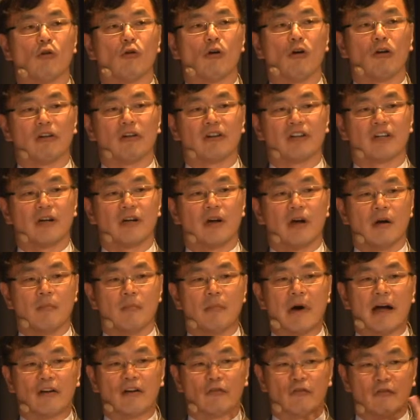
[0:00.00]
world
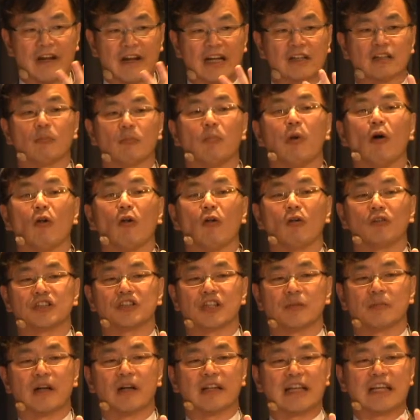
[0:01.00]
by ring
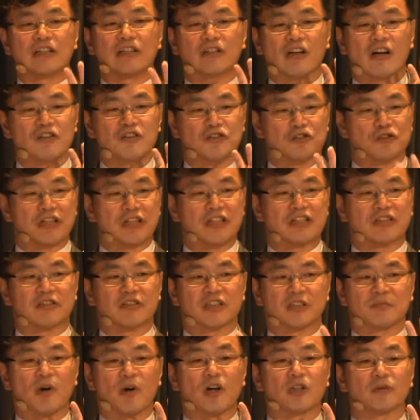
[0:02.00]
topology, but each country is
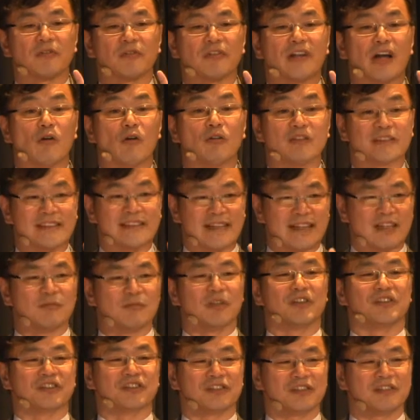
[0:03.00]
responsible for their own
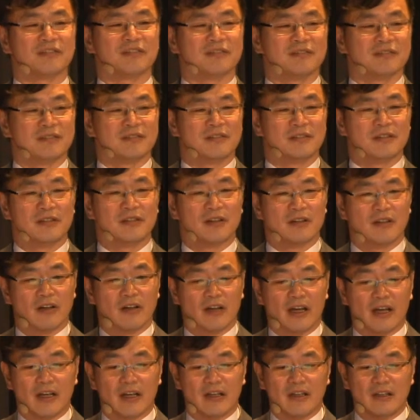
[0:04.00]
segment.
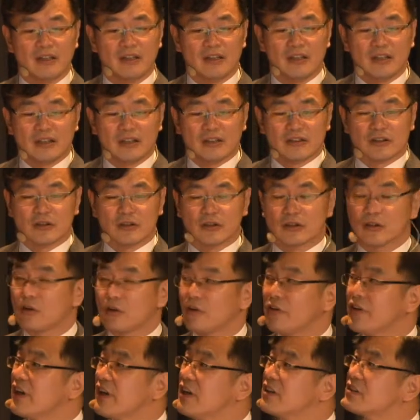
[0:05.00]
Okay? So
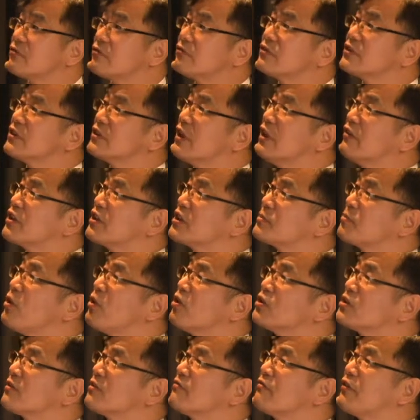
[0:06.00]
Korea is res
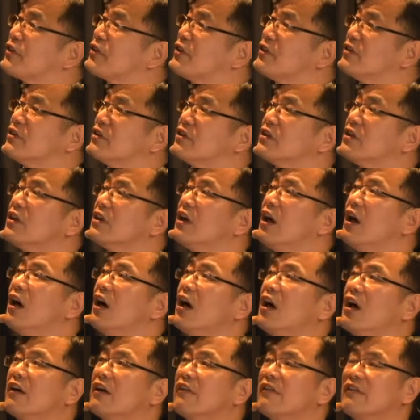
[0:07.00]
responsible for the
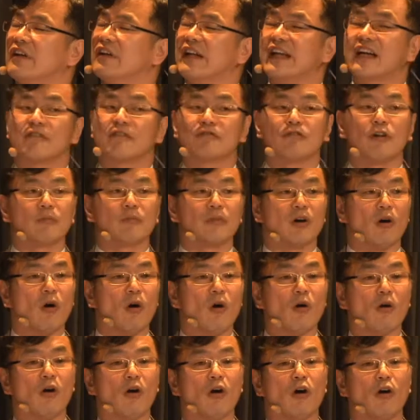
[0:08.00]
uh, link from the
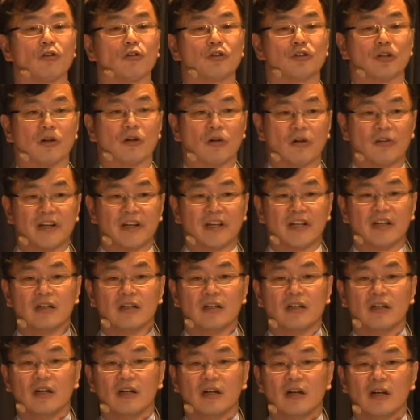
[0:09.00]
Hong Kong to
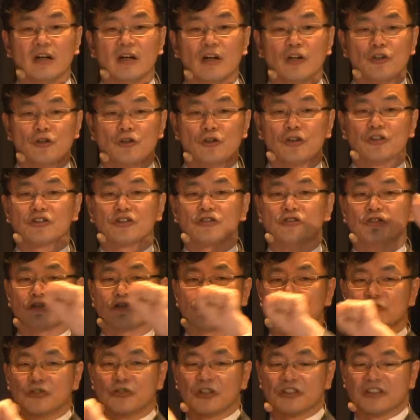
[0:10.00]
Korea to the,
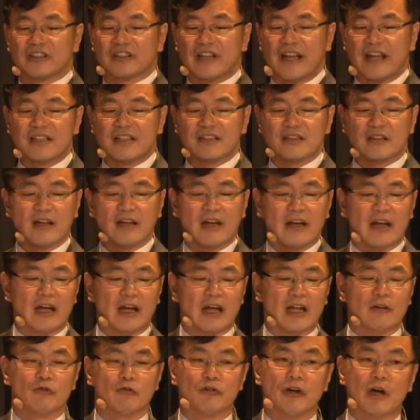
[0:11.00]
to the States,
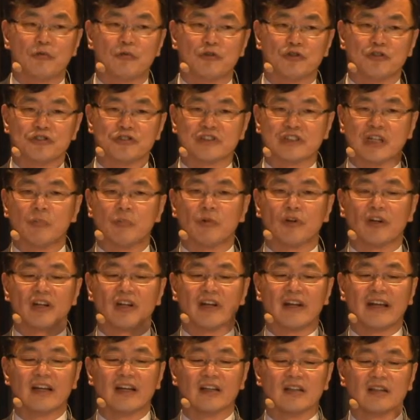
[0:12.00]
and we have two
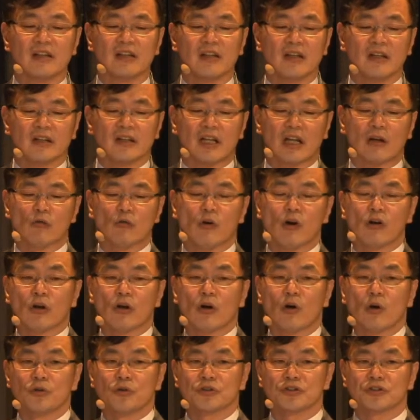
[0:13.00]
separate links that
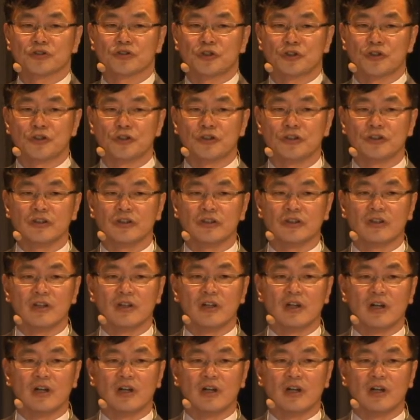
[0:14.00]
one goes to